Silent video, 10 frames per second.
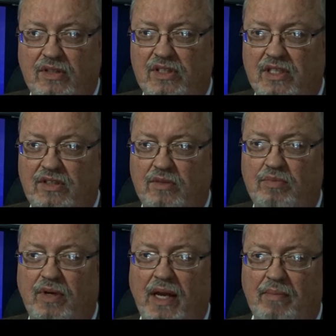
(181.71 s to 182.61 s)

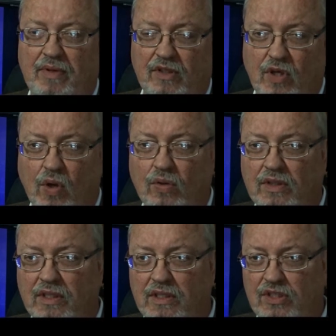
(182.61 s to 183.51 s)
suggested perhaps in
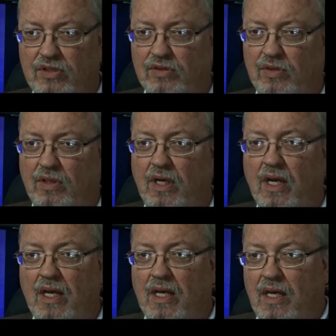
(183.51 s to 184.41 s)
cold conditions or
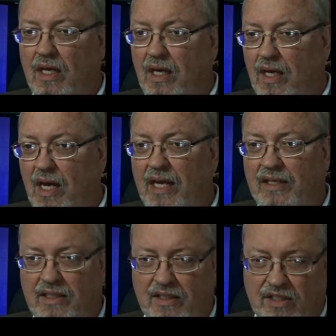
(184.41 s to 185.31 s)

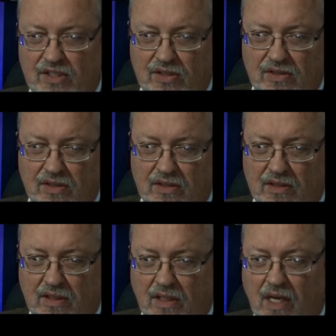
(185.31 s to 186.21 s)
hot conditions,
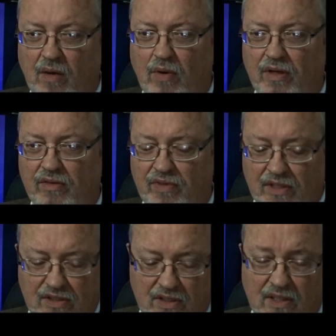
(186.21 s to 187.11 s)
in hot water
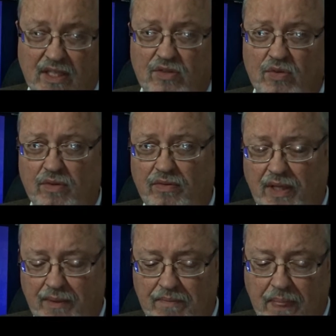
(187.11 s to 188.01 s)
vents and that sort of
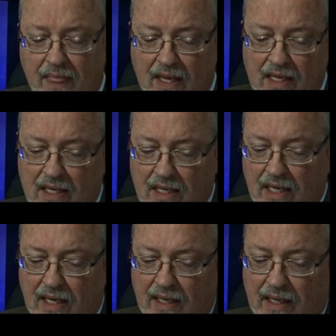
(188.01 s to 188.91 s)
thing.
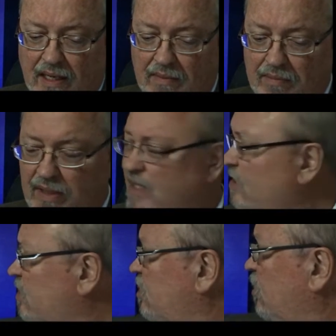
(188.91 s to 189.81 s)
But
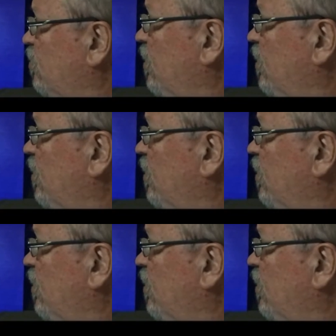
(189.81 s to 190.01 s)
this is a